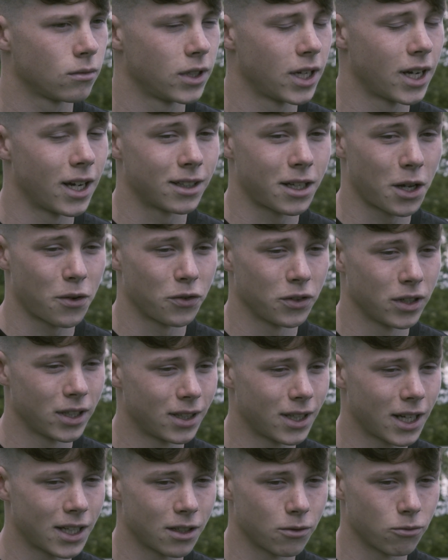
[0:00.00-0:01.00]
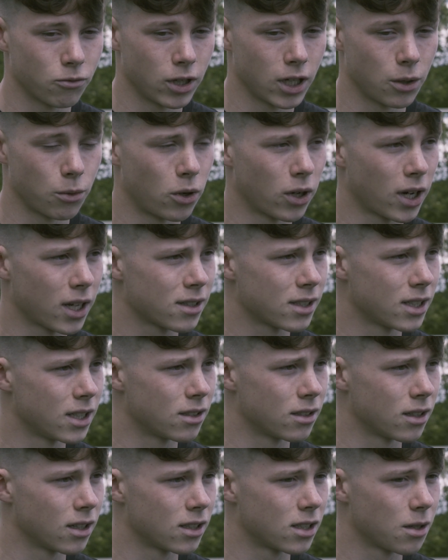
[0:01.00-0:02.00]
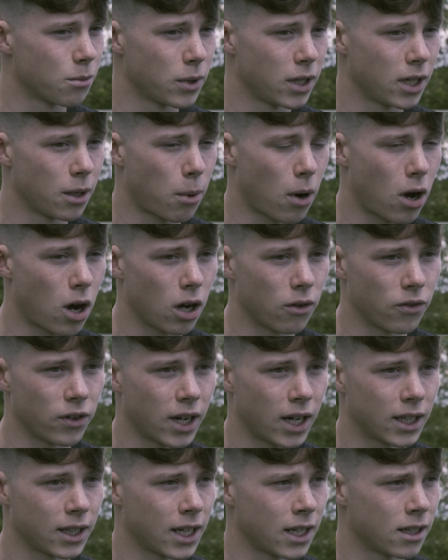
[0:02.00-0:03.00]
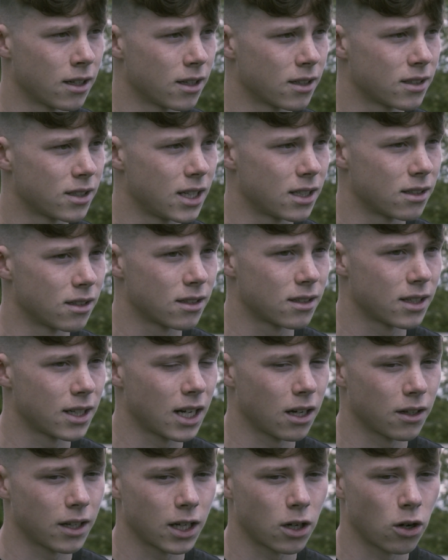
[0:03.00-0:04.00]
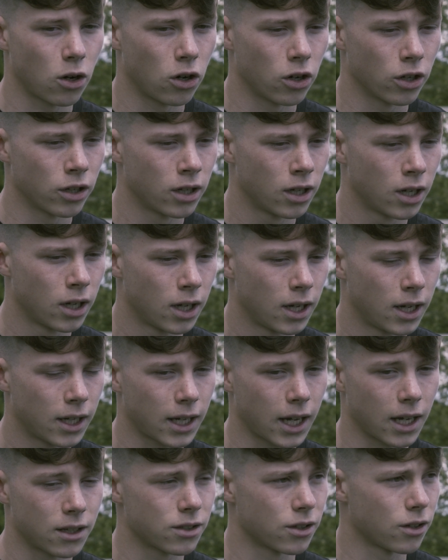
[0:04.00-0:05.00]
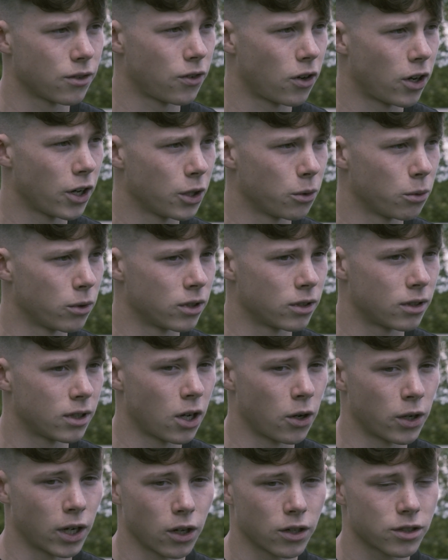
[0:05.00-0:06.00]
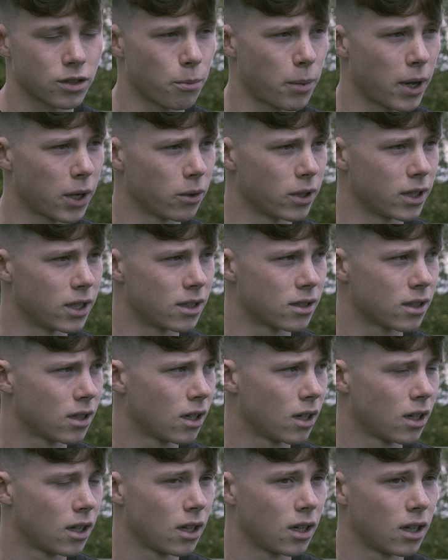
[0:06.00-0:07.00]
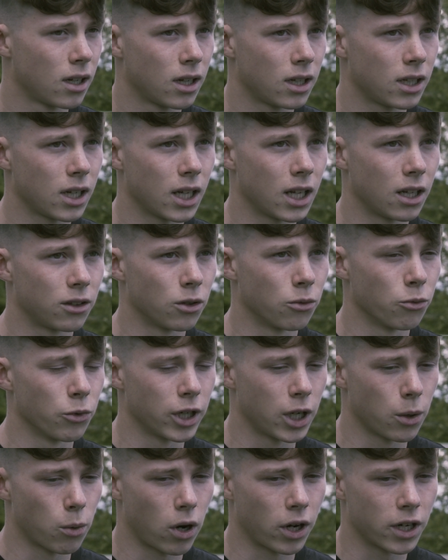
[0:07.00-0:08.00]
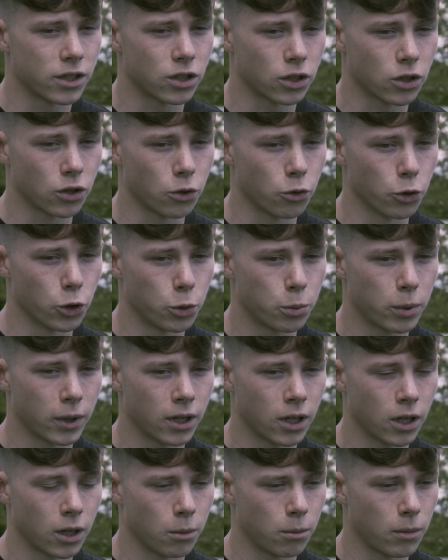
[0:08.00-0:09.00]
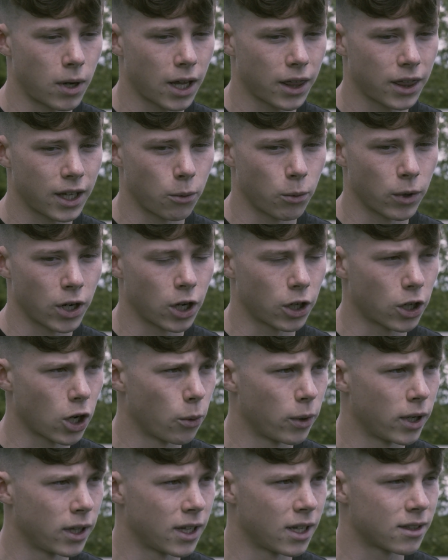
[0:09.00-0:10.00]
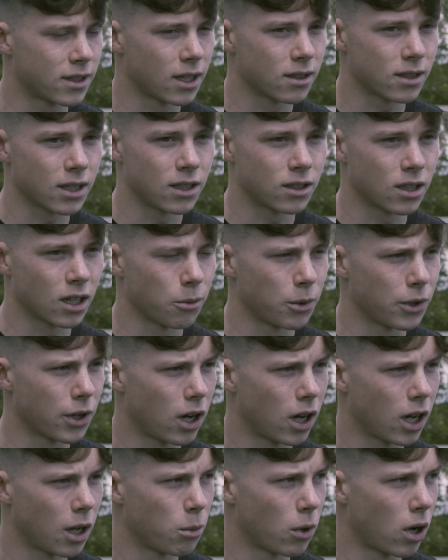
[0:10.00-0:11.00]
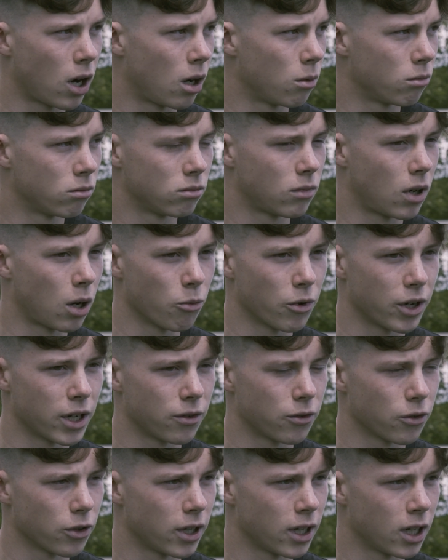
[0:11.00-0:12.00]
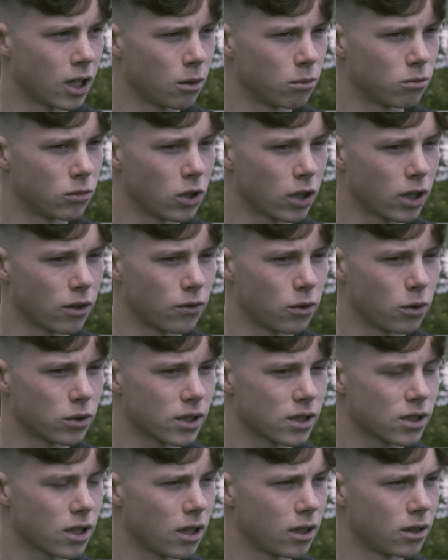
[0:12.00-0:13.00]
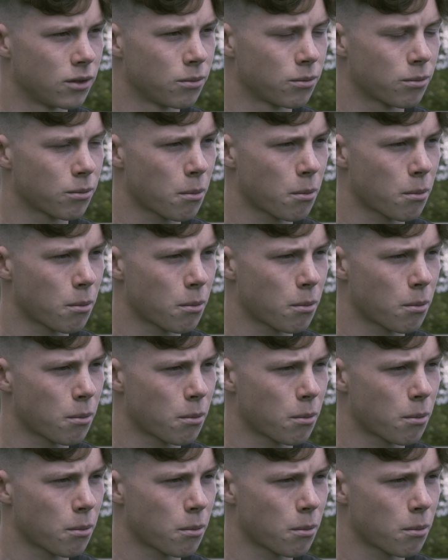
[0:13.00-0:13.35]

Yeah, definitely. They did really well last season, and to be a part of it at the end of the season, seeing how they got on, getting to the final and only lost on penalties. Yeah, they've done really well, and it's a good group. And I think when I go in, the intensity is going to be high, but I'm ready for it, and I'm looking forward to starting.